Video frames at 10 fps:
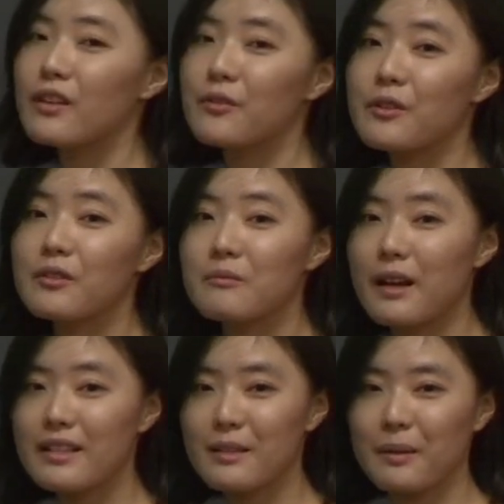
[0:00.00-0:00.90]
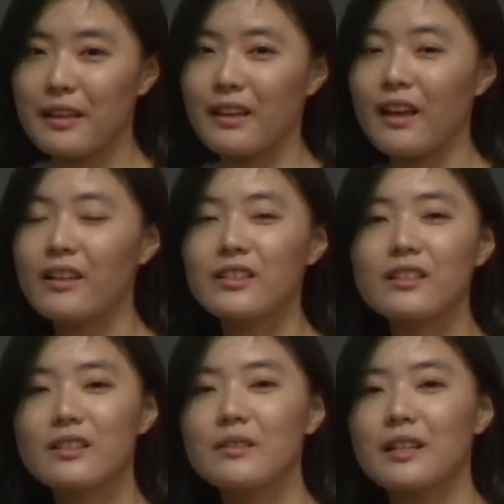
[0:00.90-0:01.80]
give you the recipe to
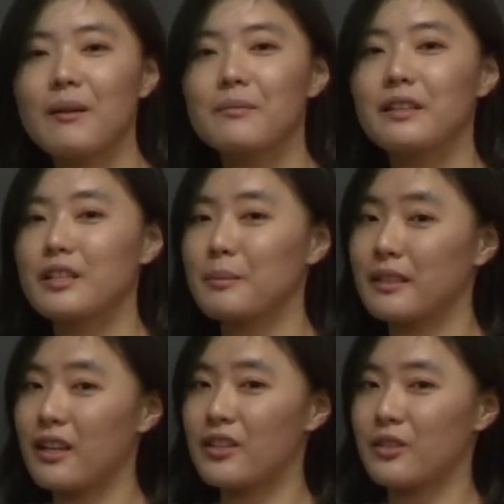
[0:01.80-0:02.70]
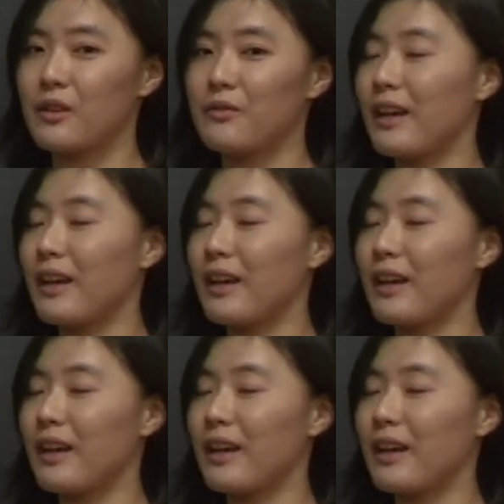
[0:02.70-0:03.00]
cook up the exponential of